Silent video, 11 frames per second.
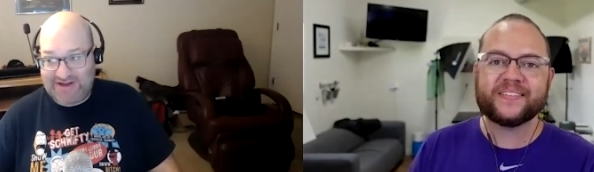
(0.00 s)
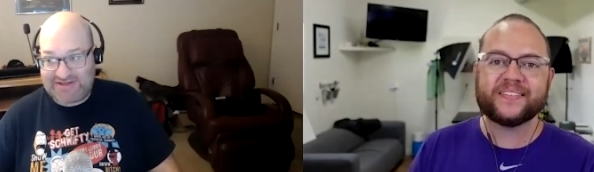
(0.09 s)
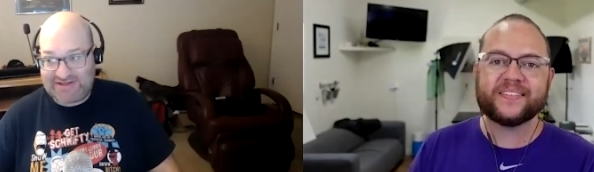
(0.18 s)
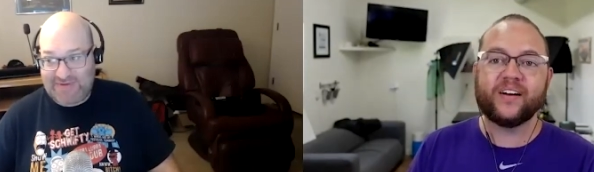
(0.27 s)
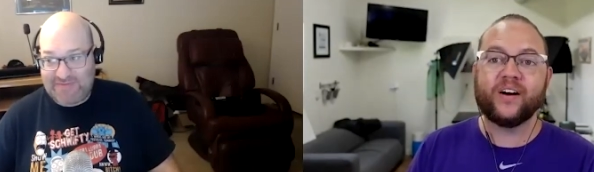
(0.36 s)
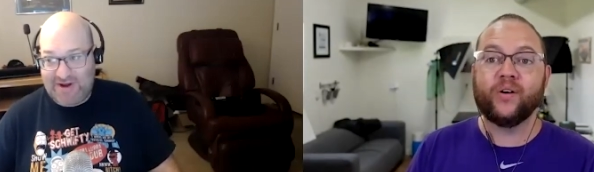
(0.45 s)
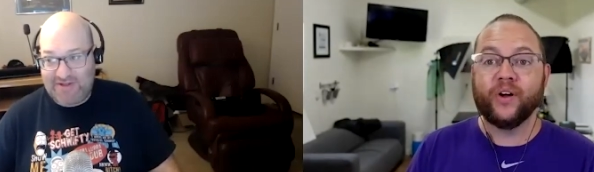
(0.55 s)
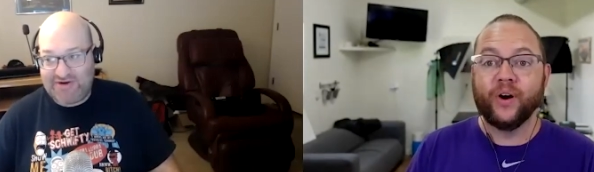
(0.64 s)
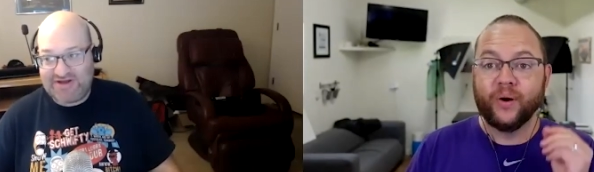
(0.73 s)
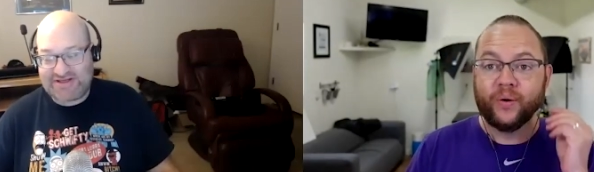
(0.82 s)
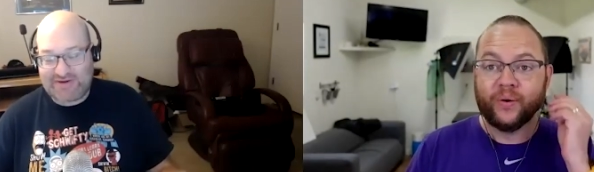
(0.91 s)
Speaker 1: So my mother oh,
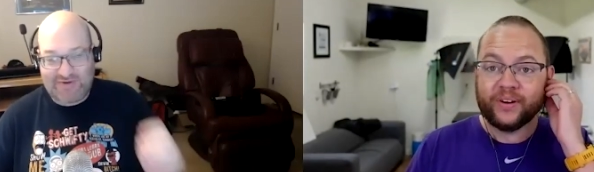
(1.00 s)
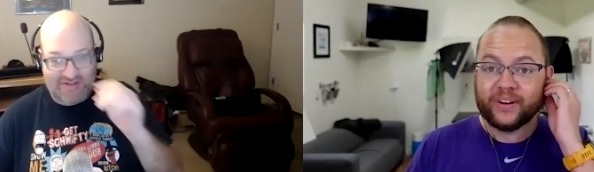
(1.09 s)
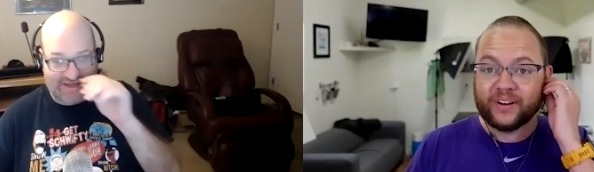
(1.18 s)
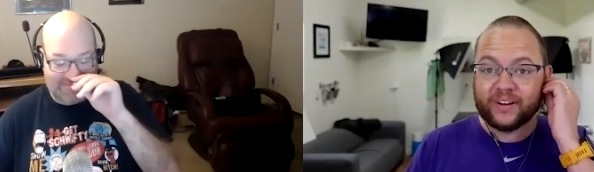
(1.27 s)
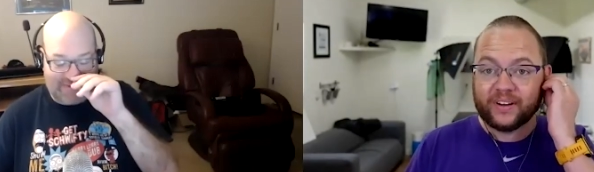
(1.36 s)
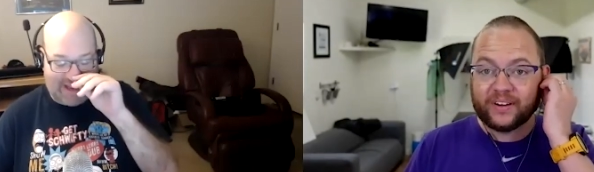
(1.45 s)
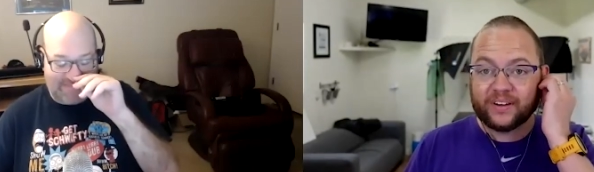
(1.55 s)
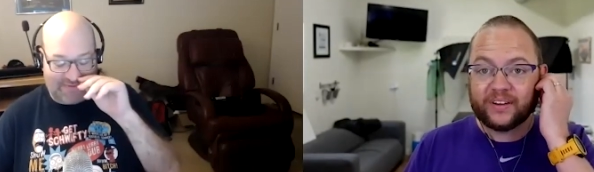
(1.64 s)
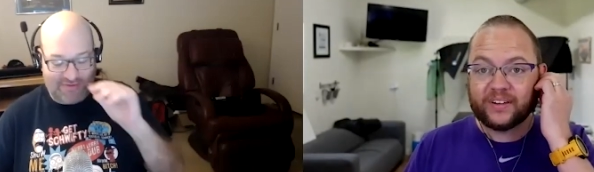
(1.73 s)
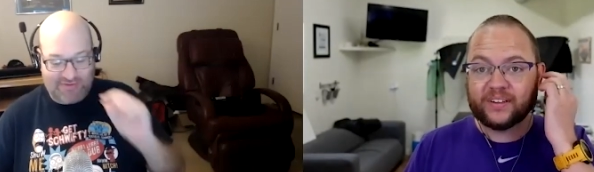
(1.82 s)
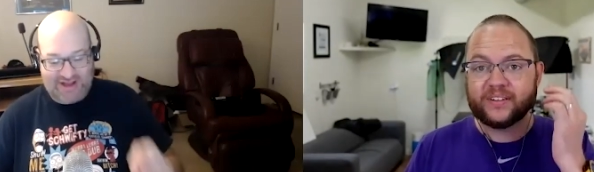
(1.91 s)
no. is like one of these people
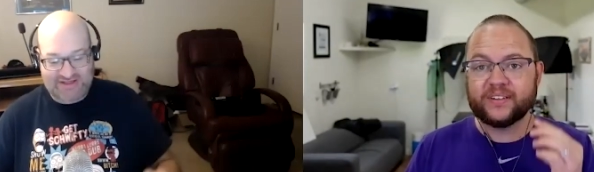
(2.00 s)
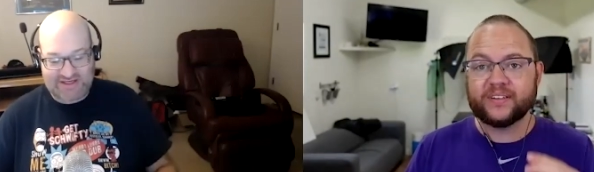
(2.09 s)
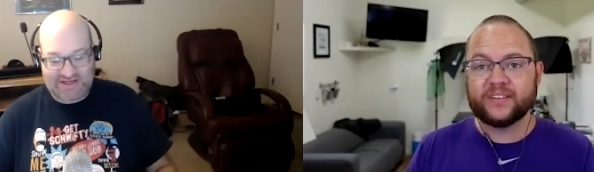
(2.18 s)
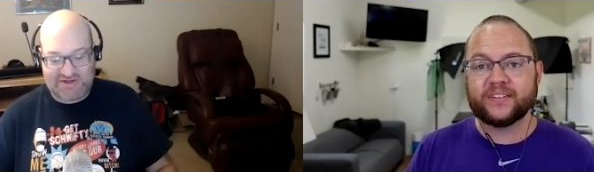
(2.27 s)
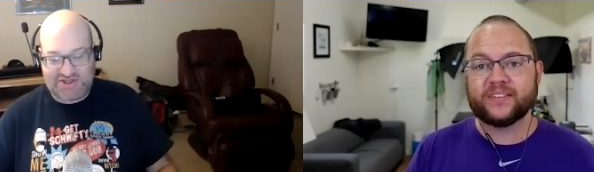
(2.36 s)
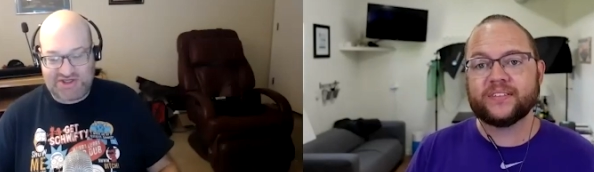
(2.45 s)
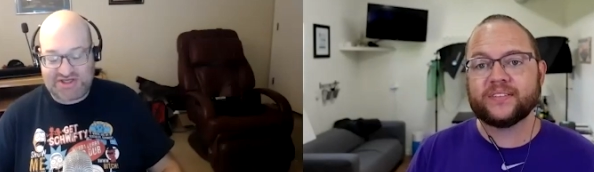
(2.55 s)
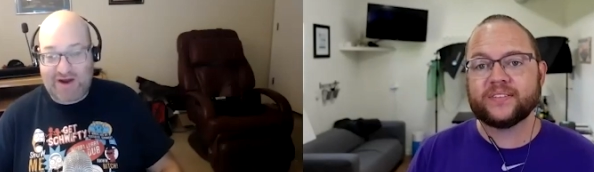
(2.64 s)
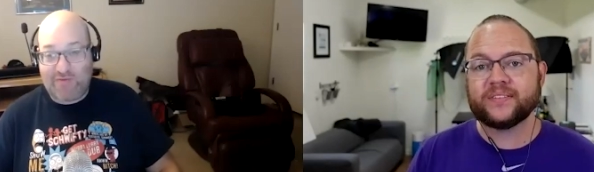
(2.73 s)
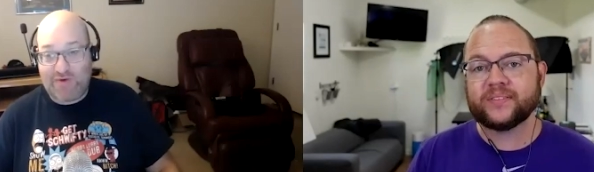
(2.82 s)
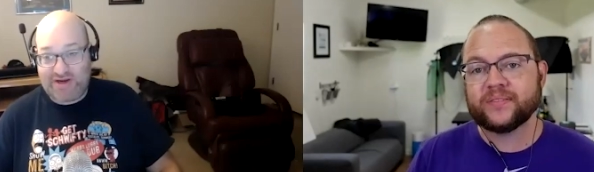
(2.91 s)
who has like, you know, she's
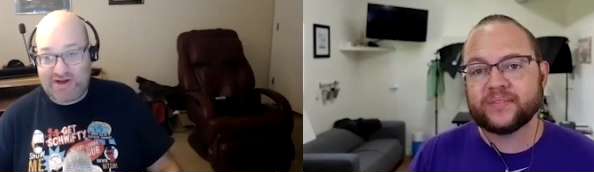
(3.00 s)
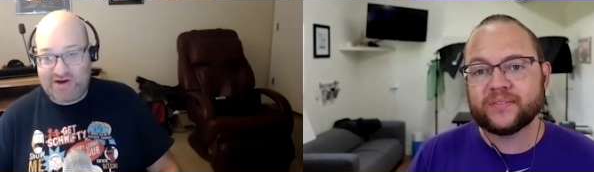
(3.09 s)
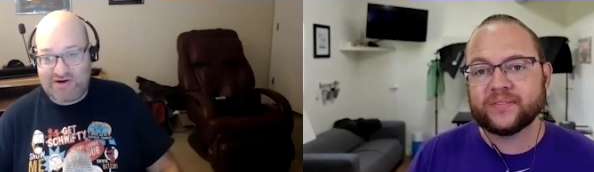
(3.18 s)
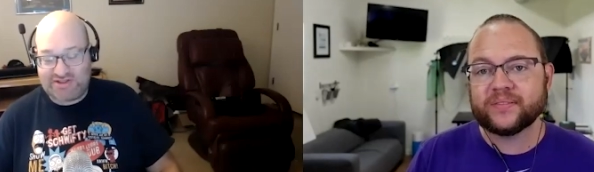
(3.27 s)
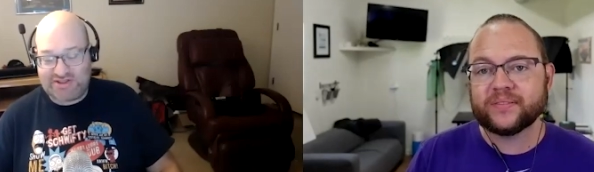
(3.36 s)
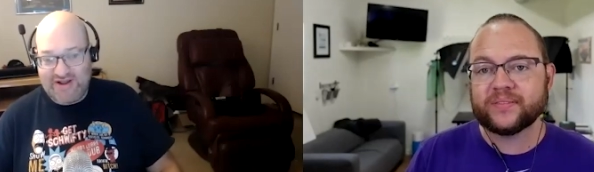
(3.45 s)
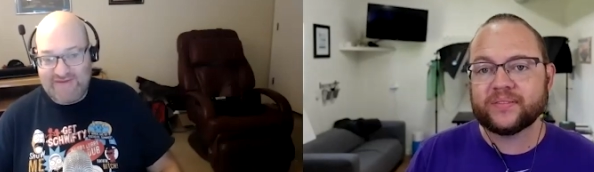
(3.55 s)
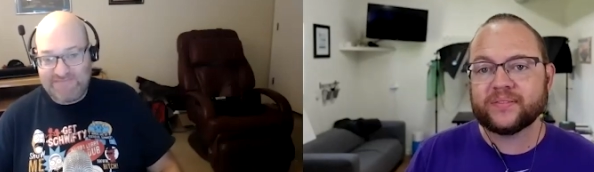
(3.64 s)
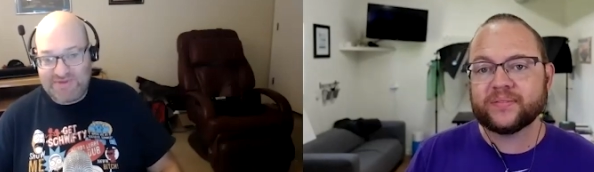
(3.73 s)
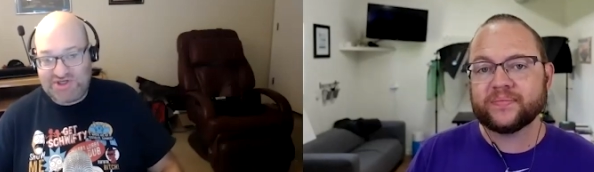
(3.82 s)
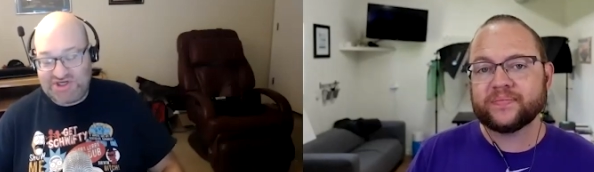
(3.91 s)
got Windows,
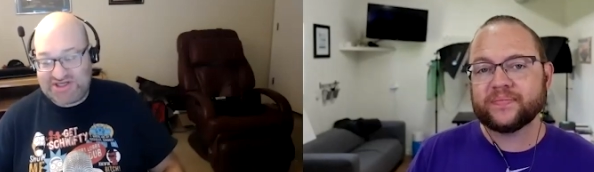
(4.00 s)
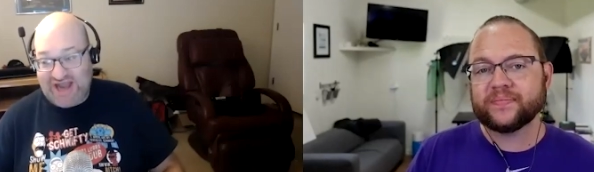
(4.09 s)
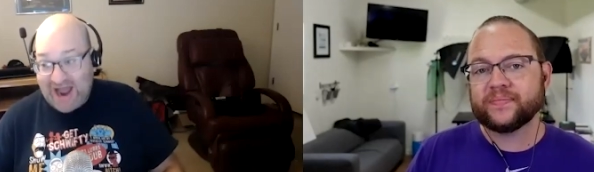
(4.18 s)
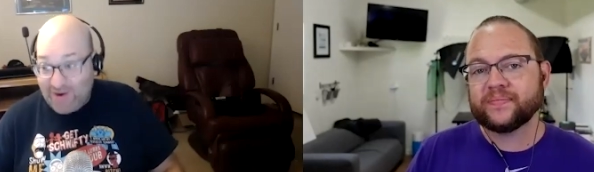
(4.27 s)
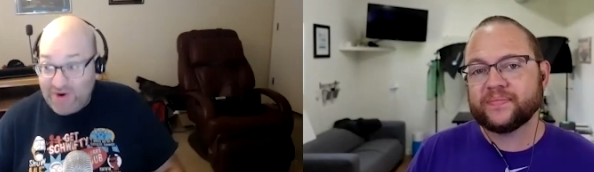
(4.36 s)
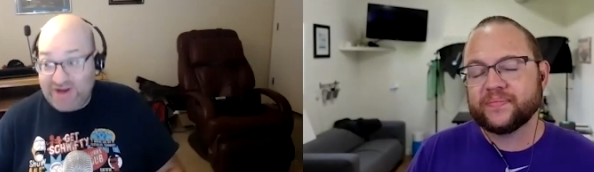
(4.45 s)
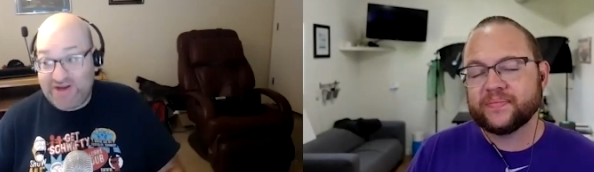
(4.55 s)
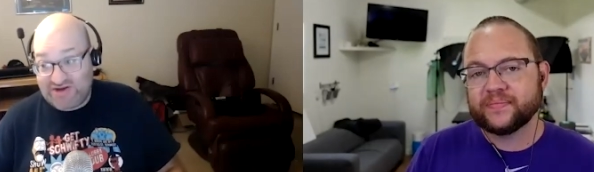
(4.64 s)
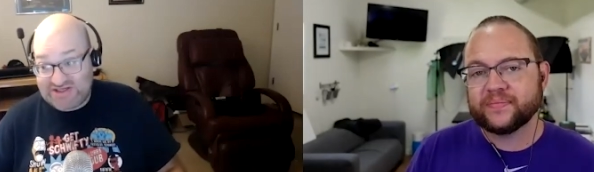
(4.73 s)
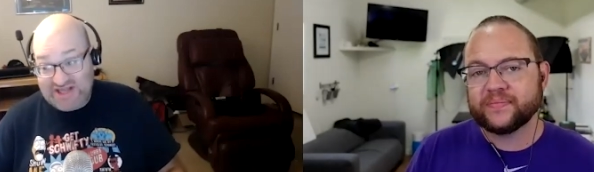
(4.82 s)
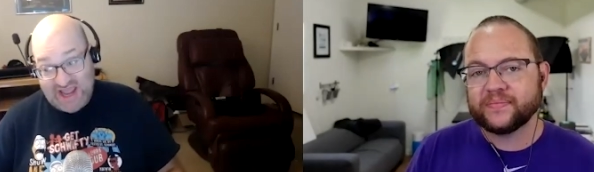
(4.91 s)
she's got
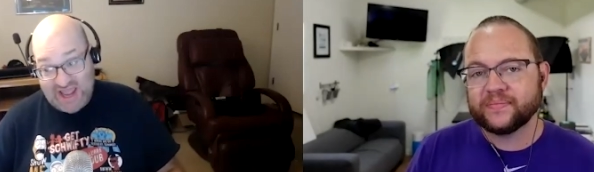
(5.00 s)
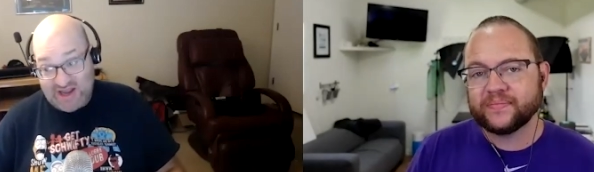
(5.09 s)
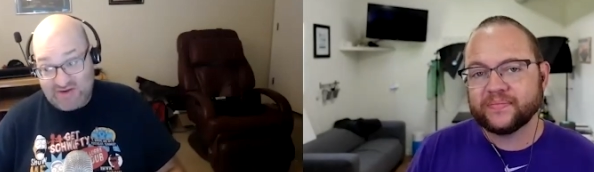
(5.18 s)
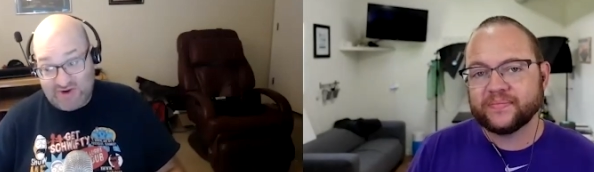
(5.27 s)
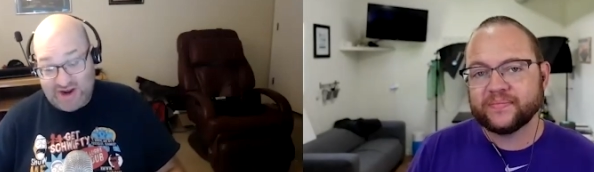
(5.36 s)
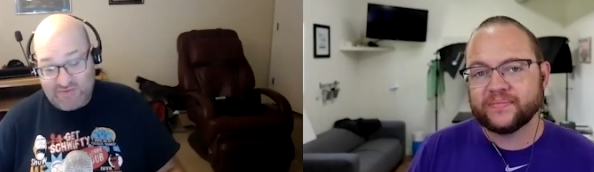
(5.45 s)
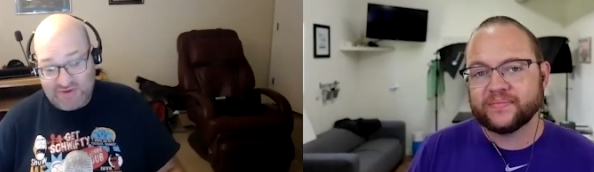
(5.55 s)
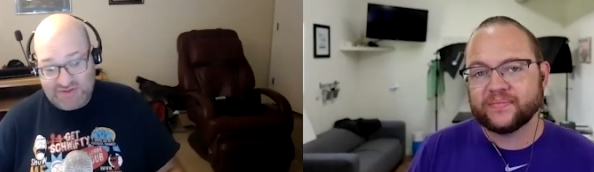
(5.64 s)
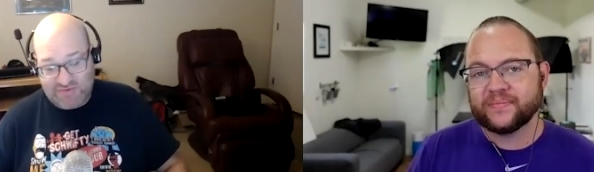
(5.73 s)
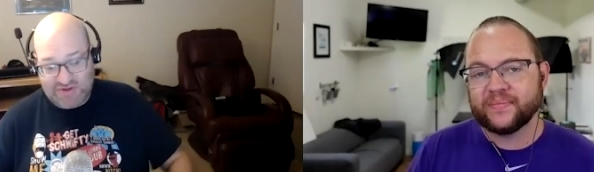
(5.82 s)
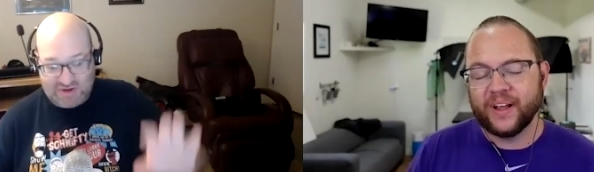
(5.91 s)
Windows 10, right, which
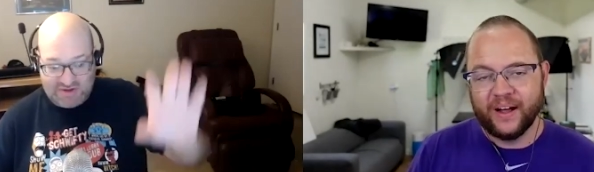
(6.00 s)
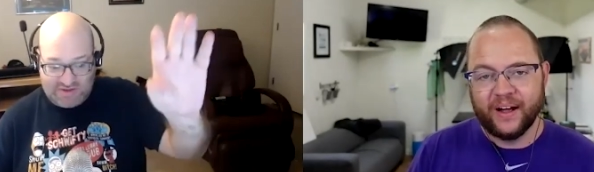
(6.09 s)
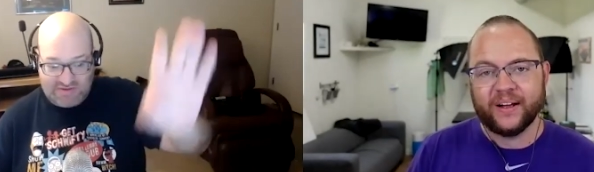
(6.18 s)
with all the, uh-huh.